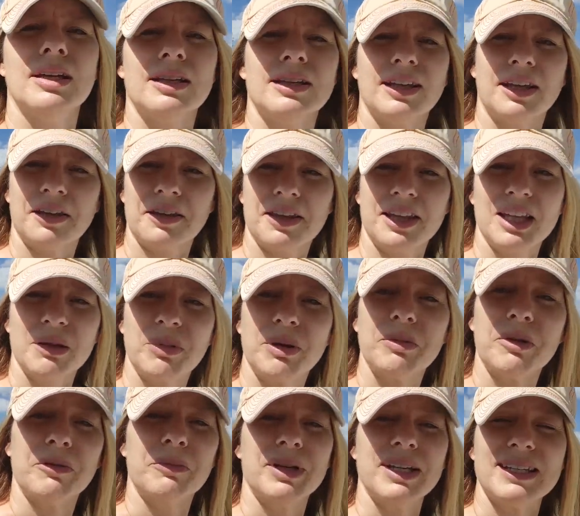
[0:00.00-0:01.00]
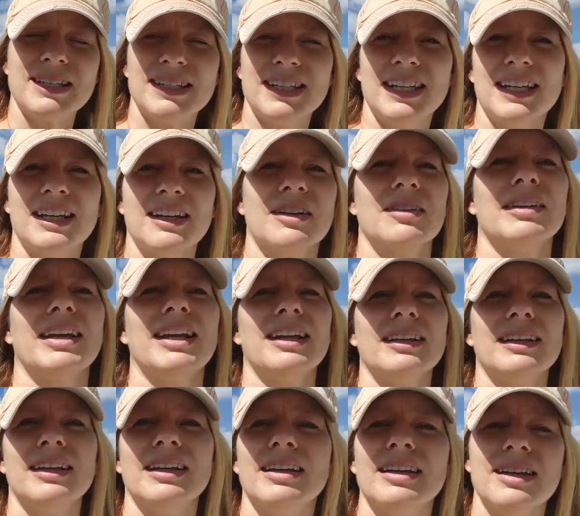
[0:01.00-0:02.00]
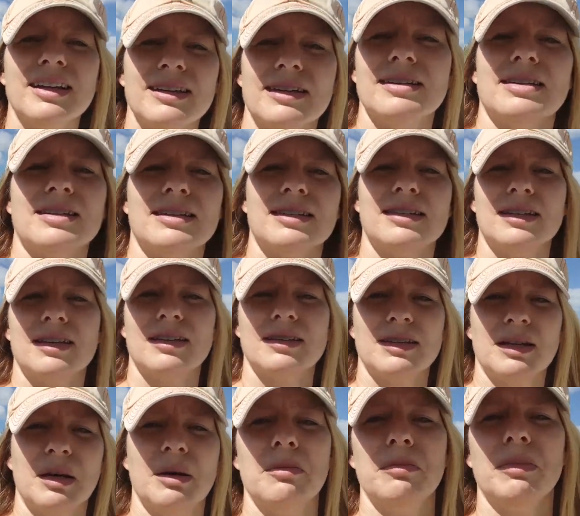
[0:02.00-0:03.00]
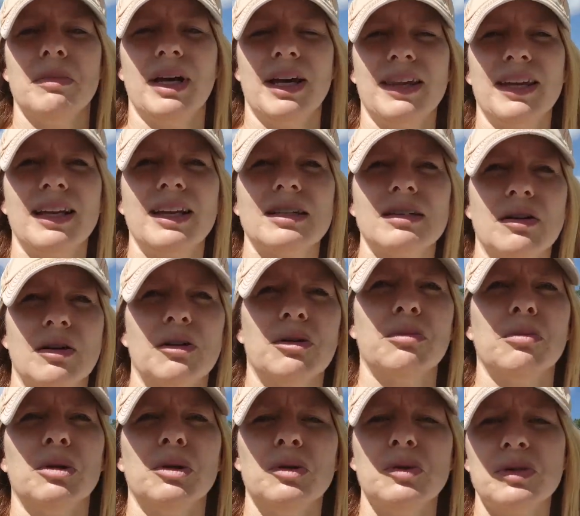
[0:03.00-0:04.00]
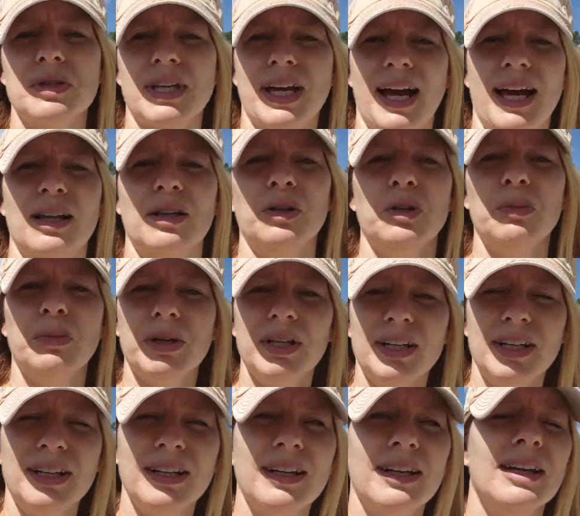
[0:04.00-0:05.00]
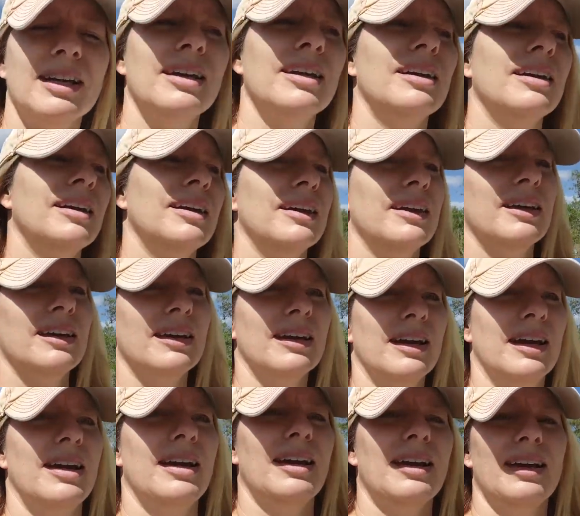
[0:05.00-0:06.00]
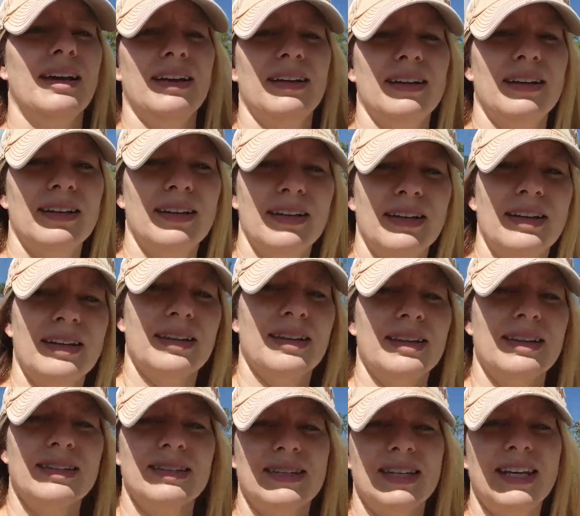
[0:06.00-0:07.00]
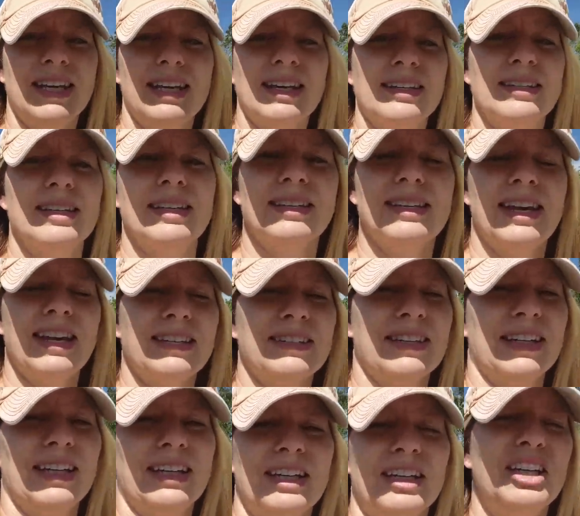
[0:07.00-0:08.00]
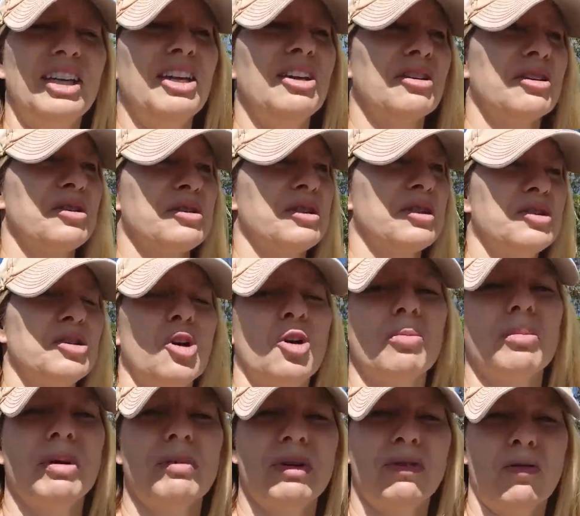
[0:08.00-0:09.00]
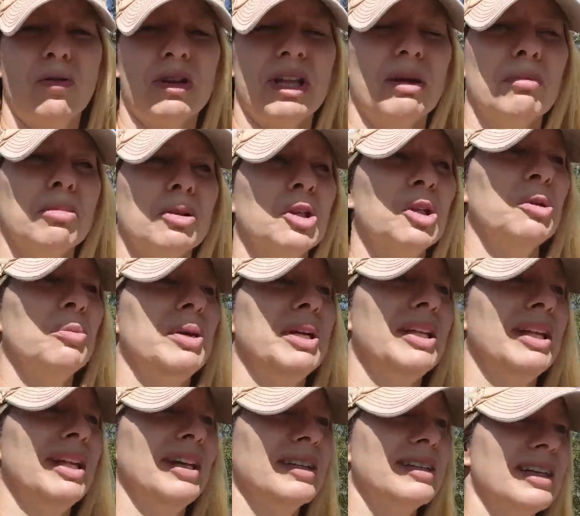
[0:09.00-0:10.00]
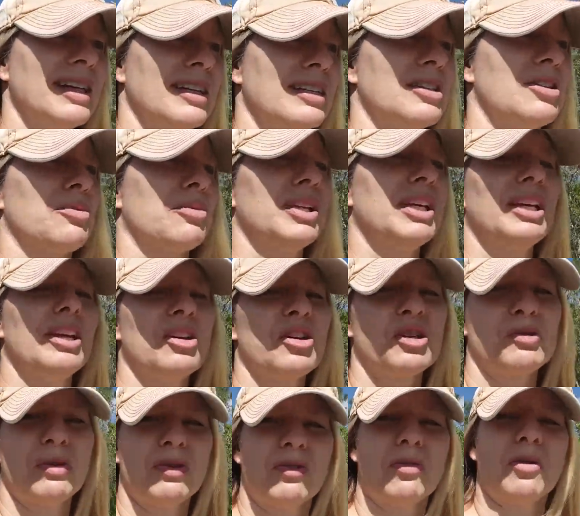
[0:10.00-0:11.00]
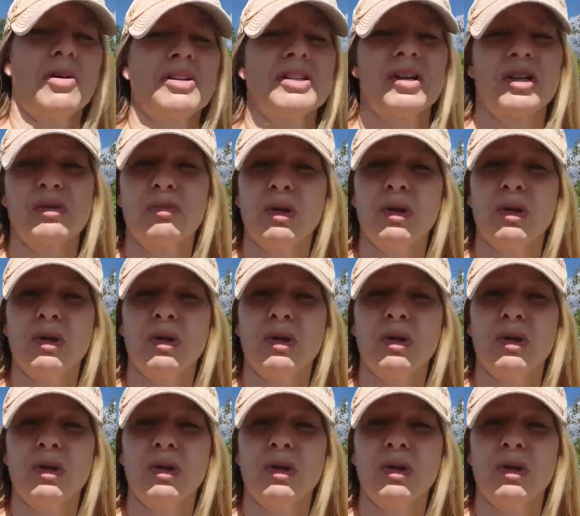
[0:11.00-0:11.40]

The other thing that people have been seeing here lately is some, I think it's called blue sky lupine. And the seeds, it takes like years, they're dormant before they bloom, and then it takes 3 years before it starts